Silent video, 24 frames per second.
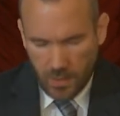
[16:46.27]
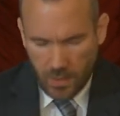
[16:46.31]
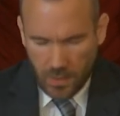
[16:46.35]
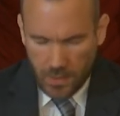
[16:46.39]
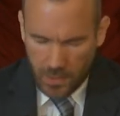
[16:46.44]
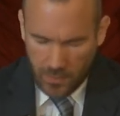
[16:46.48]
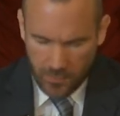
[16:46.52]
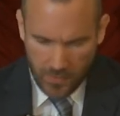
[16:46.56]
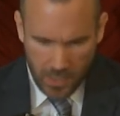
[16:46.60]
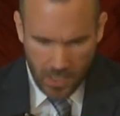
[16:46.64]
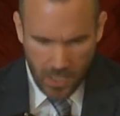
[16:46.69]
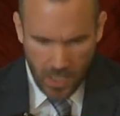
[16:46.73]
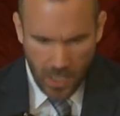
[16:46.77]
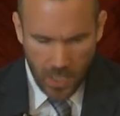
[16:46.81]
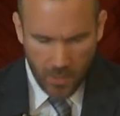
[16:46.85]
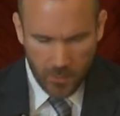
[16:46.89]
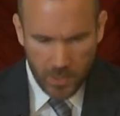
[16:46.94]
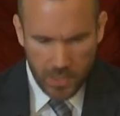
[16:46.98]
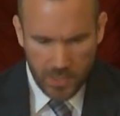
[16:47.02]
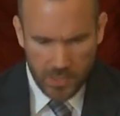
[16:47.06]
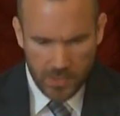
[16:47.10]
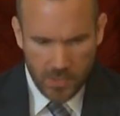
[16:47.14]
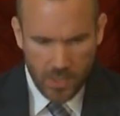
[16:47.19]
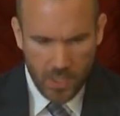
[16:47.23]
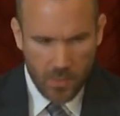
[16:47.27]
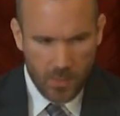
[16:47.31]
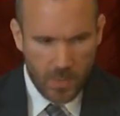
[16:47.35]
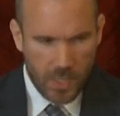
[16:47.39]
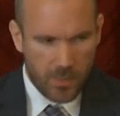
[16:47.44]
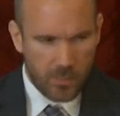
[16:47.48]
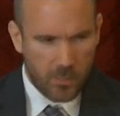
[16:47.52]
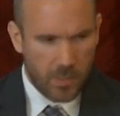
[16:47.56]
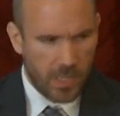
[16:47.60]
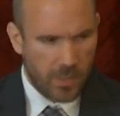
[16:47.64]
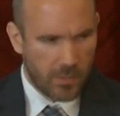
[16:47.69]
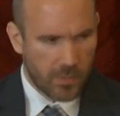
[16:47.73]
and a very harmless
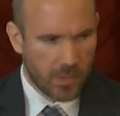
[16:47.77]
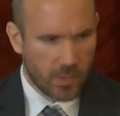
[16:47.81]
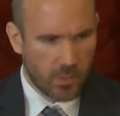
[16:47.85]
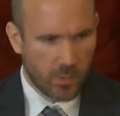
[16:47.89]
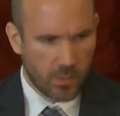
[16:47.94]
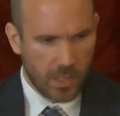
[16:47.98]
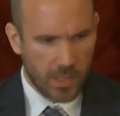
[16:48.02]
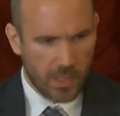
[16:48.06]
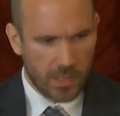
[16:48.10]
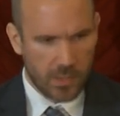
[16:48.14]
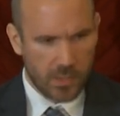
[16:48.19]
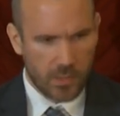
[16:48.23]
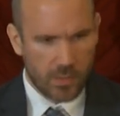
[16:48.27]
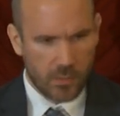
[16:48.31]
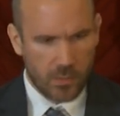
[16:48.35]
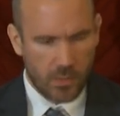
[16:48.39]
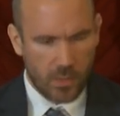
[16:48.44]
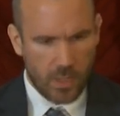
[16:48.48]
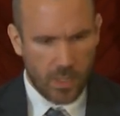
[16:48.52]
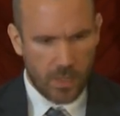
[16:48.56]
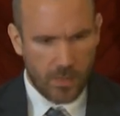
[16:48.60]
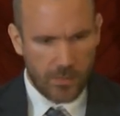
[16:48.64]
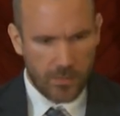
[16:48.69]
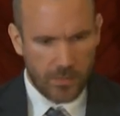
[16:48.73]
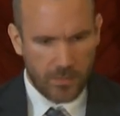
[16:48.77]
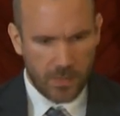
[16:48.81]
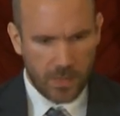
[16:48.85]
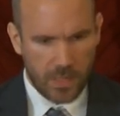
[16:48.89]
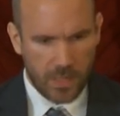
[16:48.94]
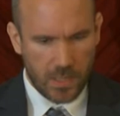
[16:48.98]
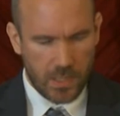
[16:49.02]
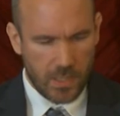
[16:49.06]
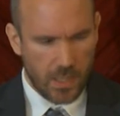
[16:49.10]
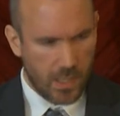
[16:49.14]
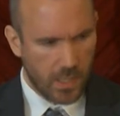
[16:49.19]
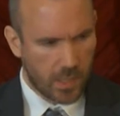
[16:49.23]
comment, but I was talking to a
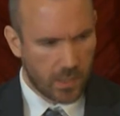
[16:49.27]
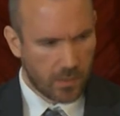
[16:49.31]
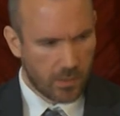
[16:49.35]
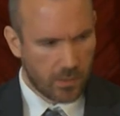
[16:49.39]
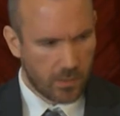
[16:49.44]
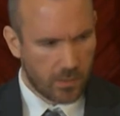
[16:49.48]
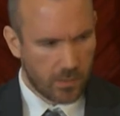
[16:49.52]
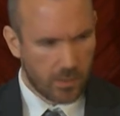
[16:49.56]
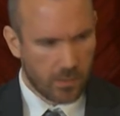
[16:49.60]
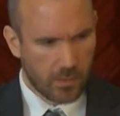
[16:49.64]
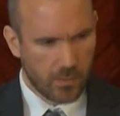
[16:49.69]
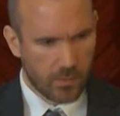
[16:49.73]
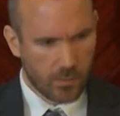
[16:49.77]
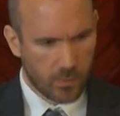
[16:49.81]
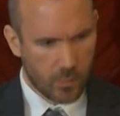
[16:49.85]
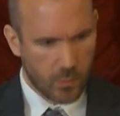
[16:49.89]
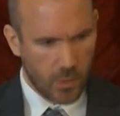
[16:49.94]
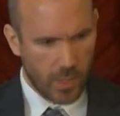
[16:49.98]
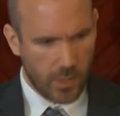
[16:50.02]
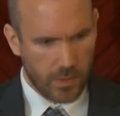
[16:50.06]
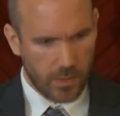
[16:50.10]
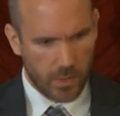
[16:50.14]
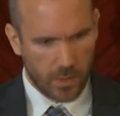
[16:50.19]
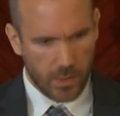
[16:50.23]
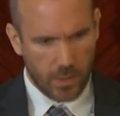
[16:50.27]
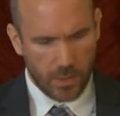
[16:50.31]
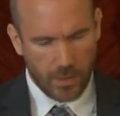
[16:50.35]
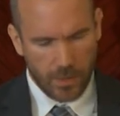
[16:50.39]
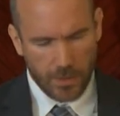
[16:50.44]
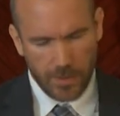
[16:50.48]
young brother.